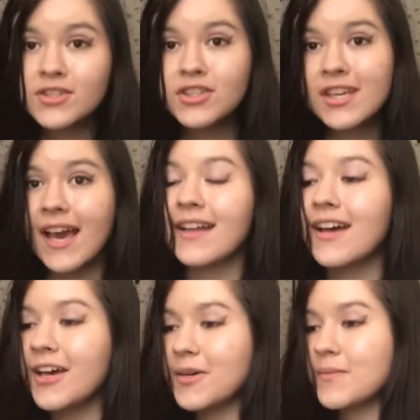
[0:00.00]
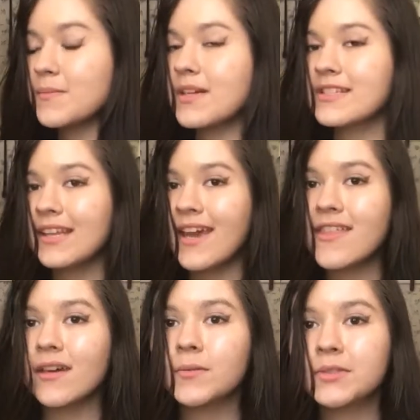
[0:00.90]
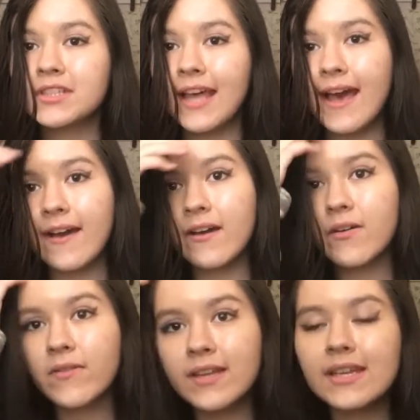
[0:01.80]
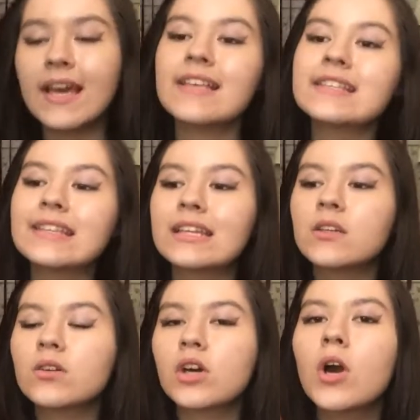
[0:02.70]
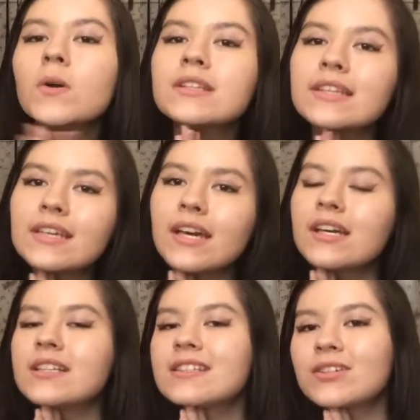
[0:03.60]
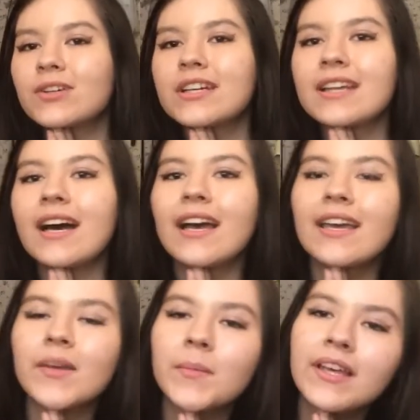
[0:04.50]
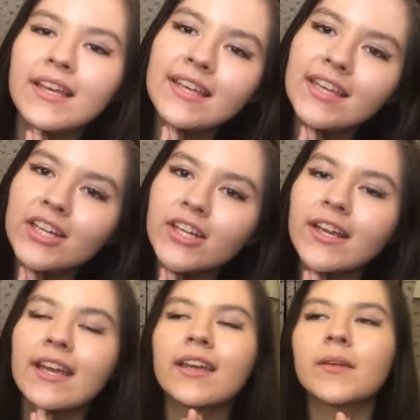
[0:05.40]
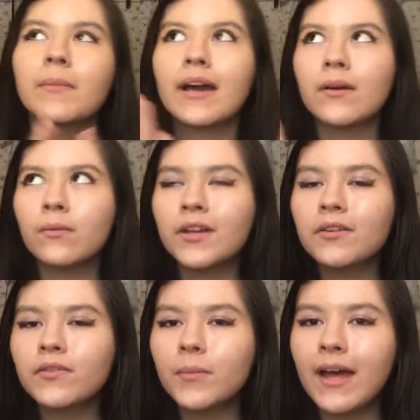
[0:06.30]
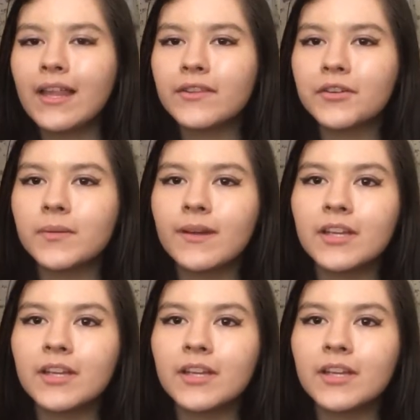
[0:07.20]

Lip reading: So yeah, today I thought we would just have a nice little cozy story time here in my wonderful bathroom.